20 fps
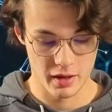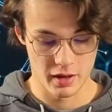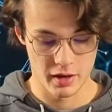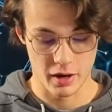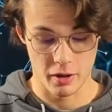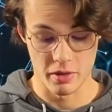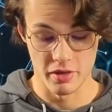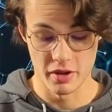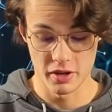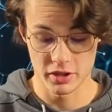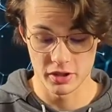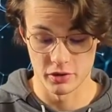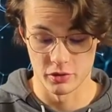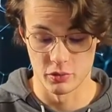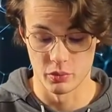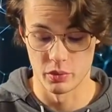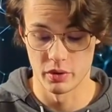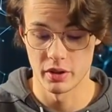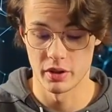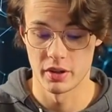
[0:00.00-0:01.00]
Now this is
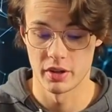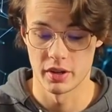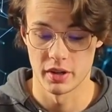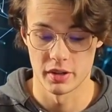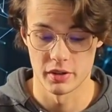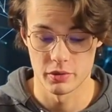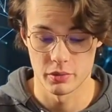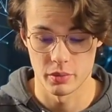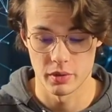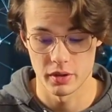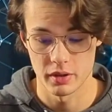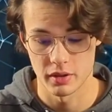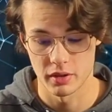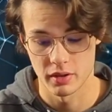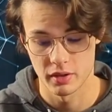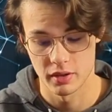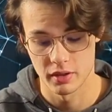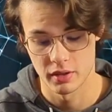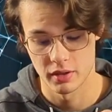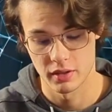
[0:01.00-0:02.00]
really nice, but
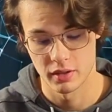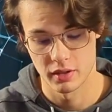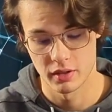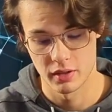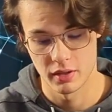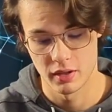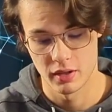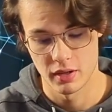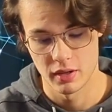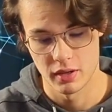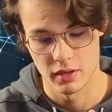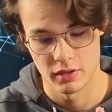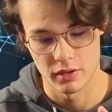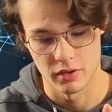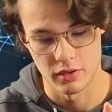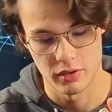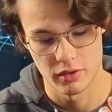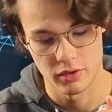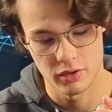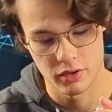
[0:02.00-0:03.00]
so
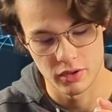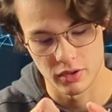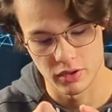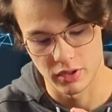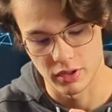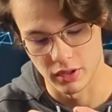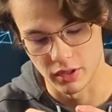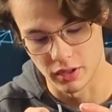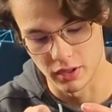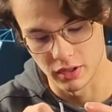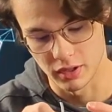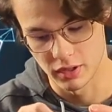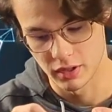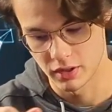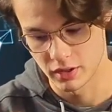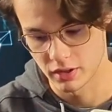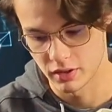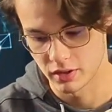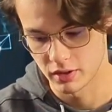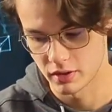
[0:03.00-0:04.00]
this is just a
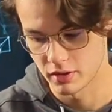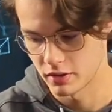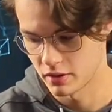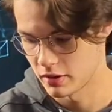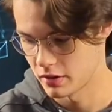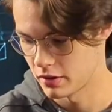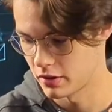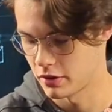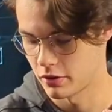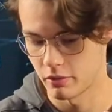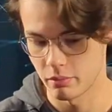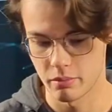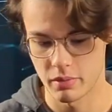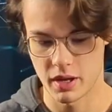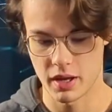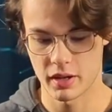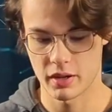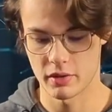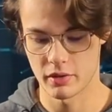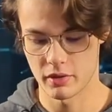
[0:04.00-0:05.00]
cube
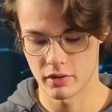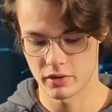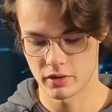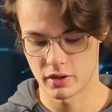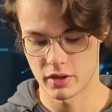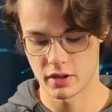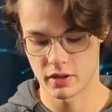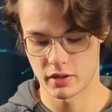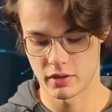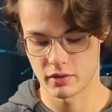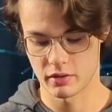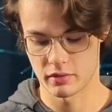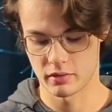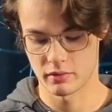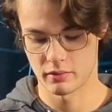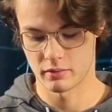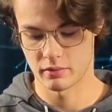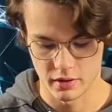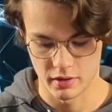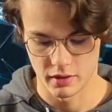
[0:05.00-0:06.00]
bag, it looks like.
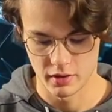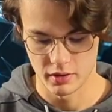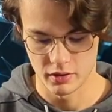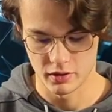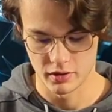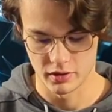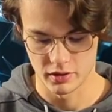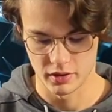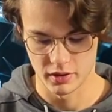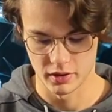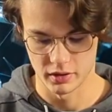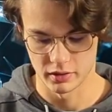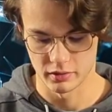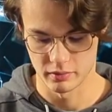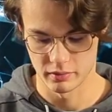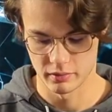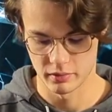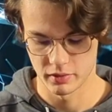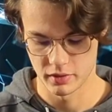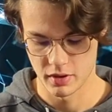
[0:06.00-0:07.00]
Interesting.
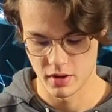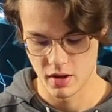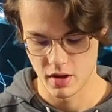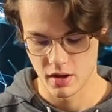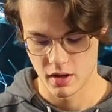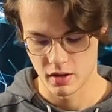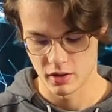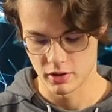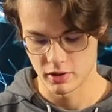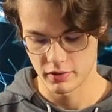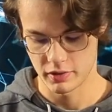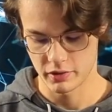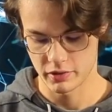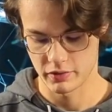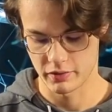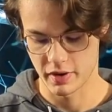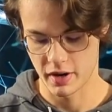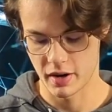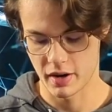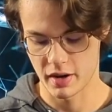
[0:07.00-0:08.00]
This feels
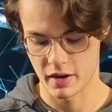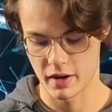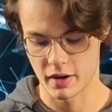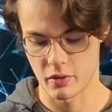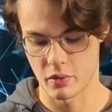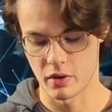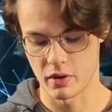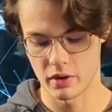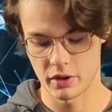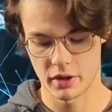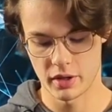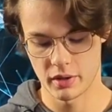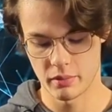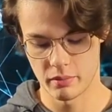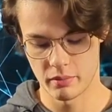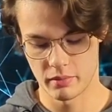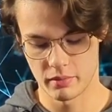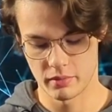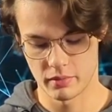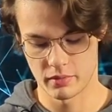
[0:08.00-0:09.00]
very high quality.
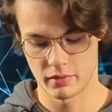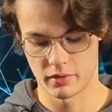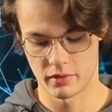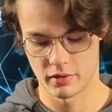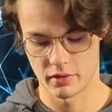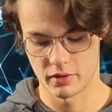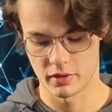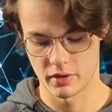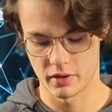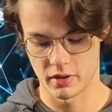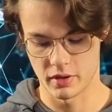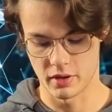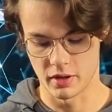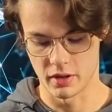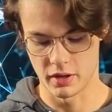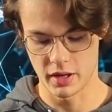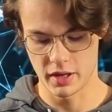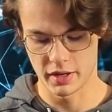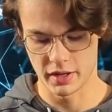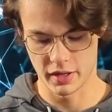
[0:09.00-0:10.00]
A
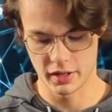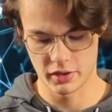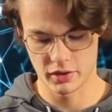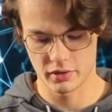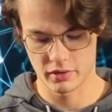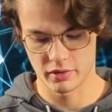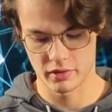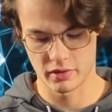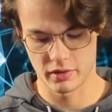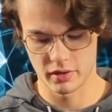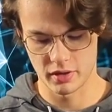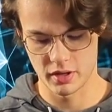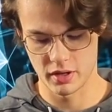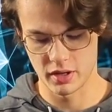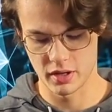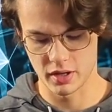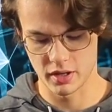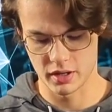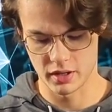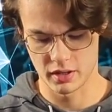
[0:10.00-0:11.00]
lot nicer than
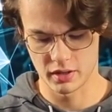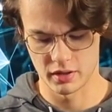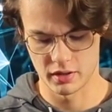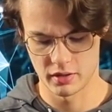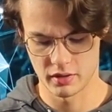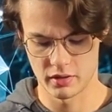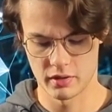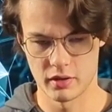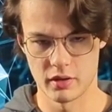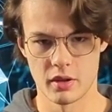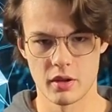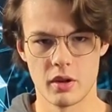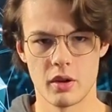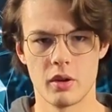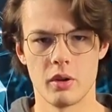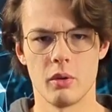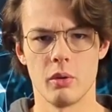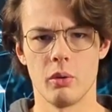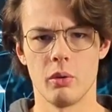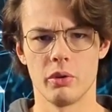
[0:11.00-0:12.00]
the
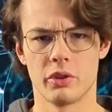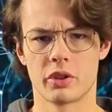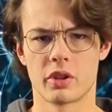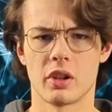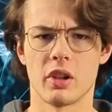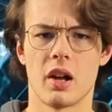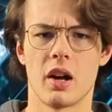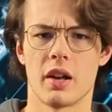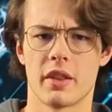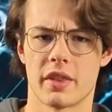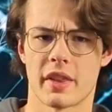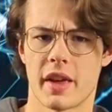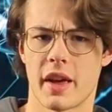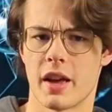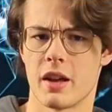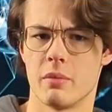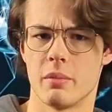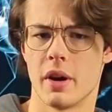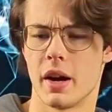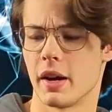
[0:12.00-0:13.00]
old cloth
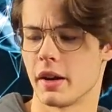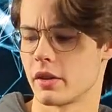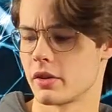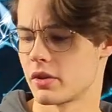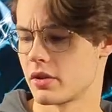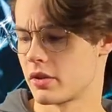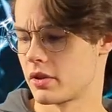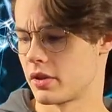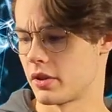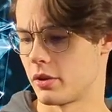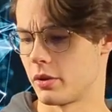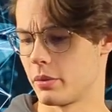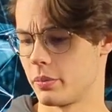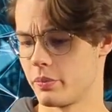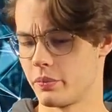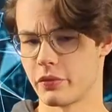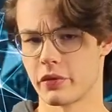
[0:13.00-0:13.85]
GAN bags, so